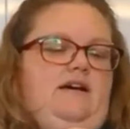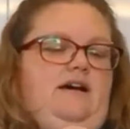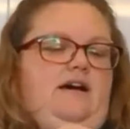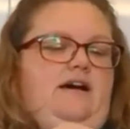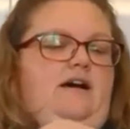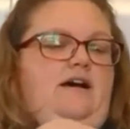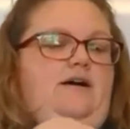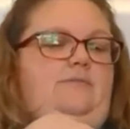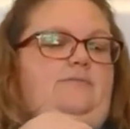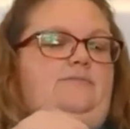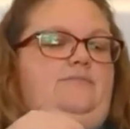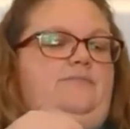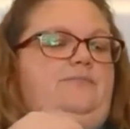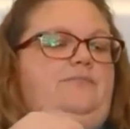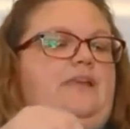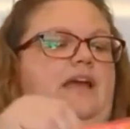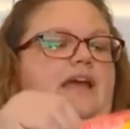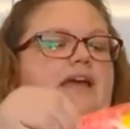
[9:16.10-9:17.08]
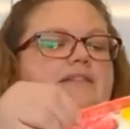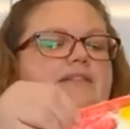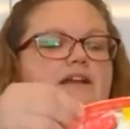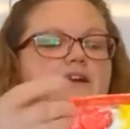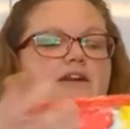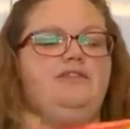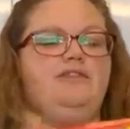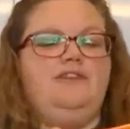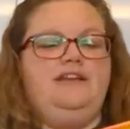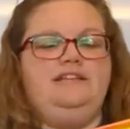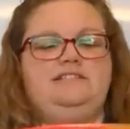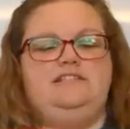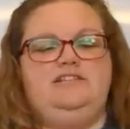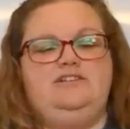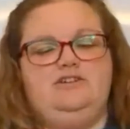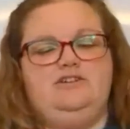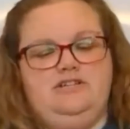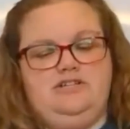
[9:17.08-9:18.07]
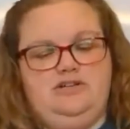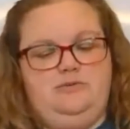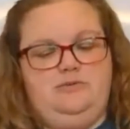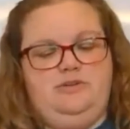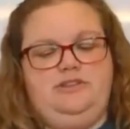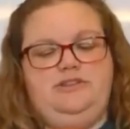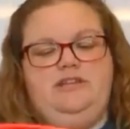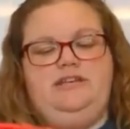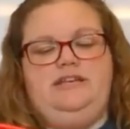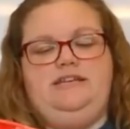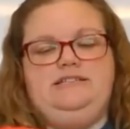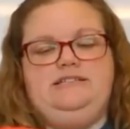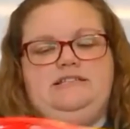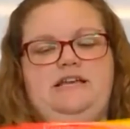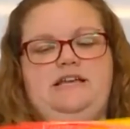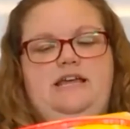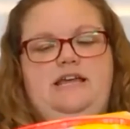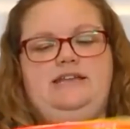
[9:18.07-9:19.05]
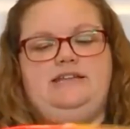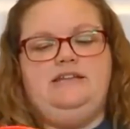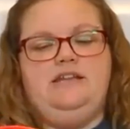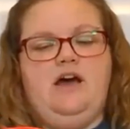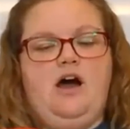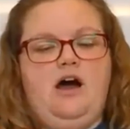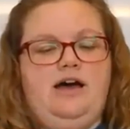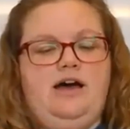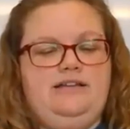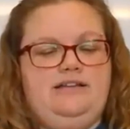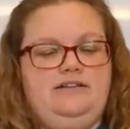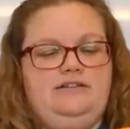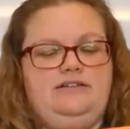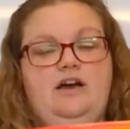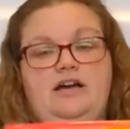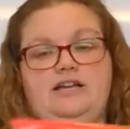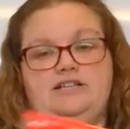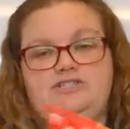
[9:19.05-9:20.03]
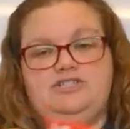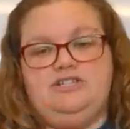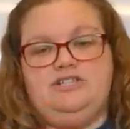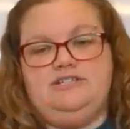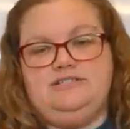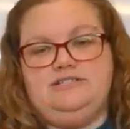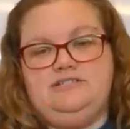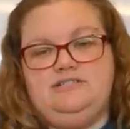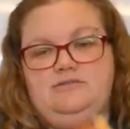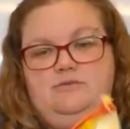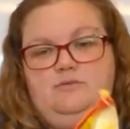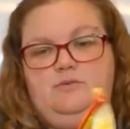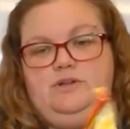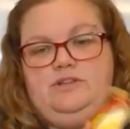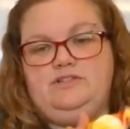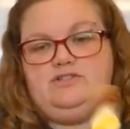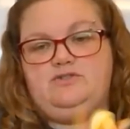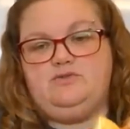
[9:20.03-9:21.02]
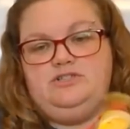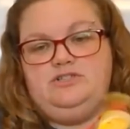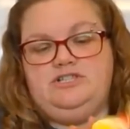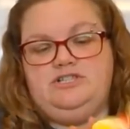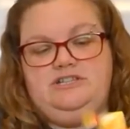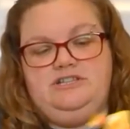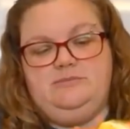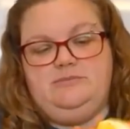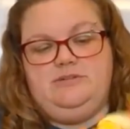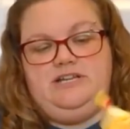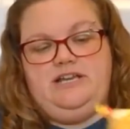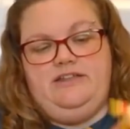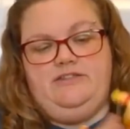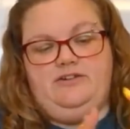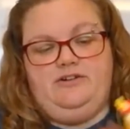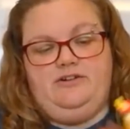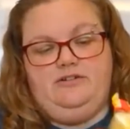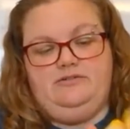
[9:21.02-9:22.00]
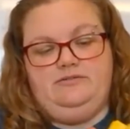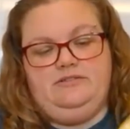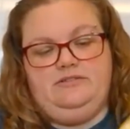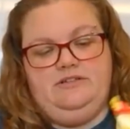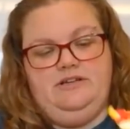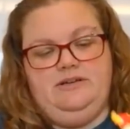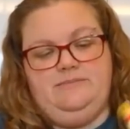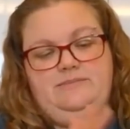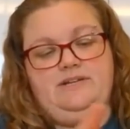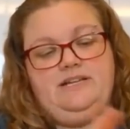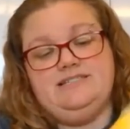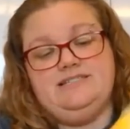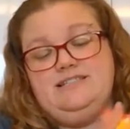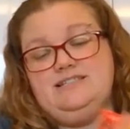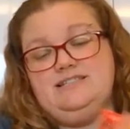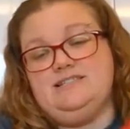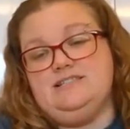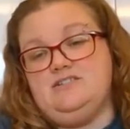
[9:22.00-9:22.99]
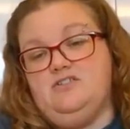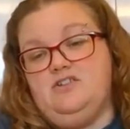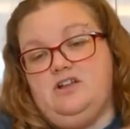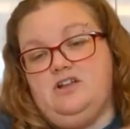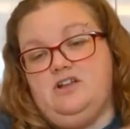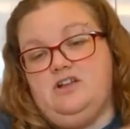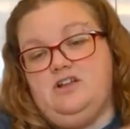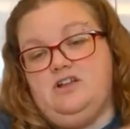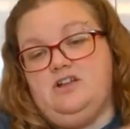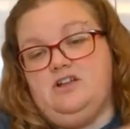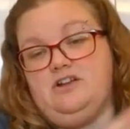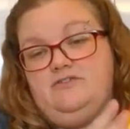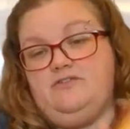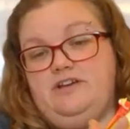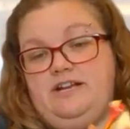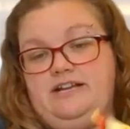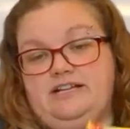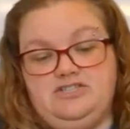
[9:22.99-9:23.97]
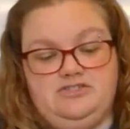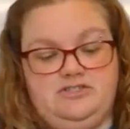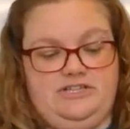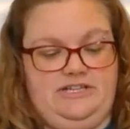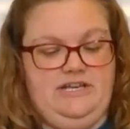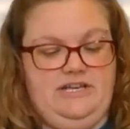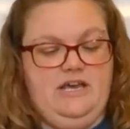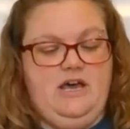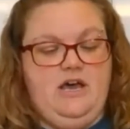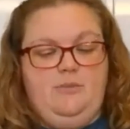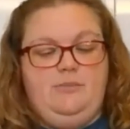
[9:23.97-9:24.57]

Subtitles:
And there are things that you can do with these, and not just with squishing them together, because this is a lot of fun actually.